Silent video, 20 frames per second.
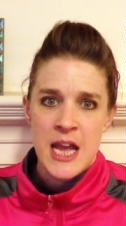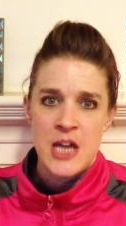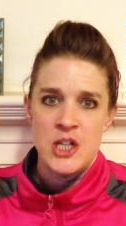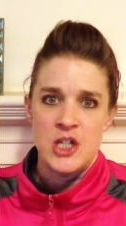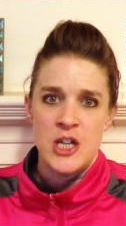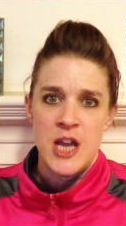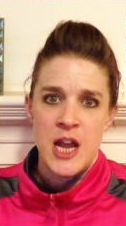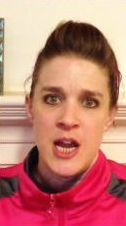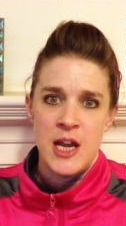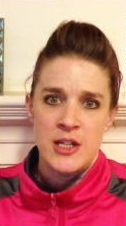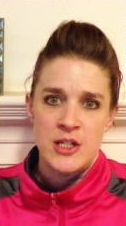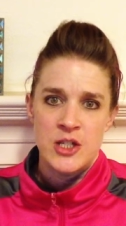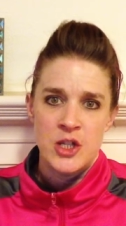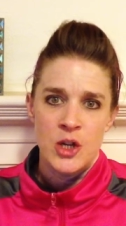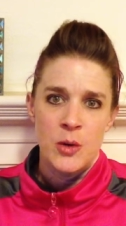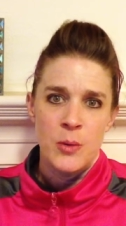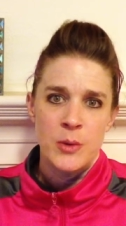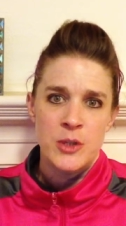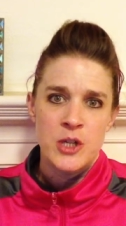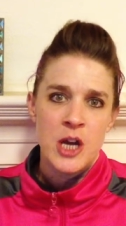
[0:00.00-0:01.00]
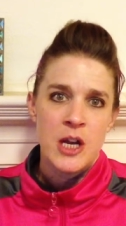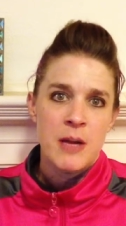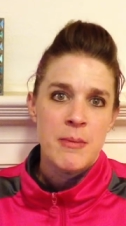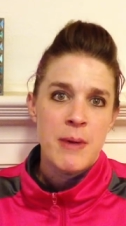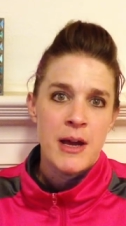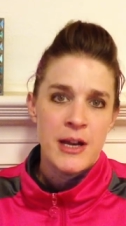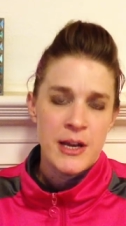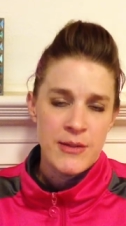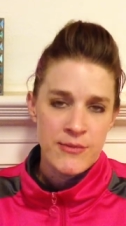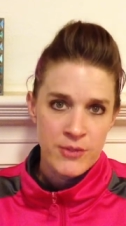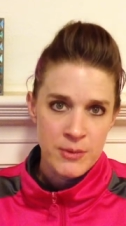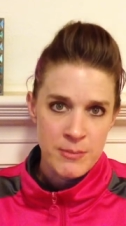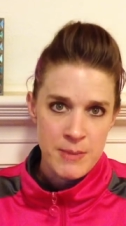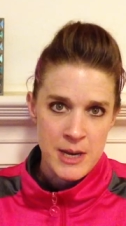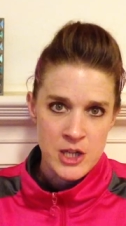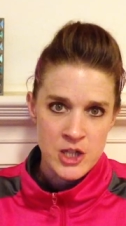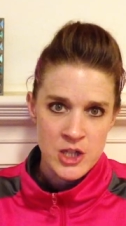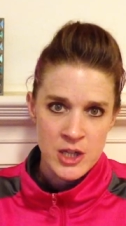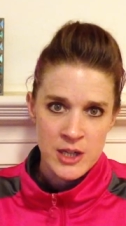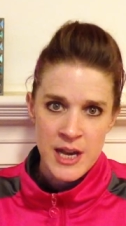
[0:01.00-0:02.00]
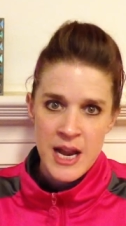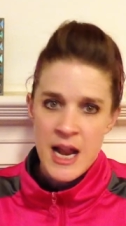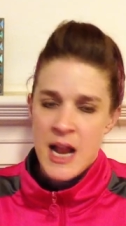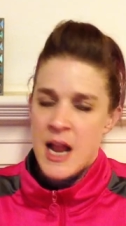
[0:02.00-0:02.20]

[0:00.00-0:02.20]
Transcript: educated. So we'll talk about inflammation.